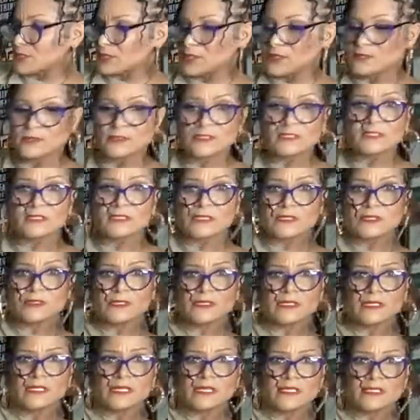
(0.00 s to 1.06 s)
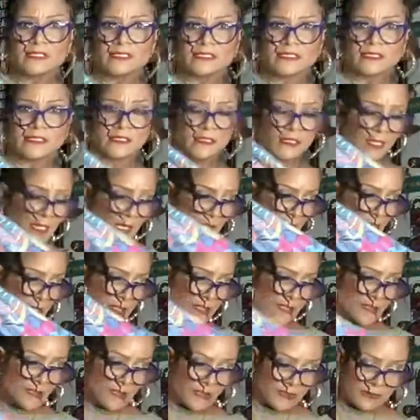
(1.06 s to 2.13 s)
the collection.
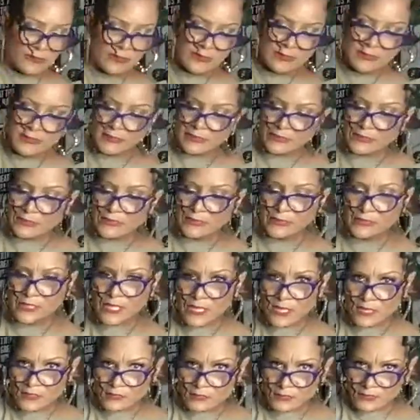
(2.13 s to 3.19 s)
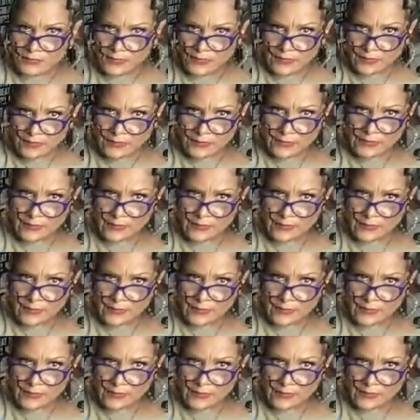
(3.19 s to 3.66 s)
So this is the long duster.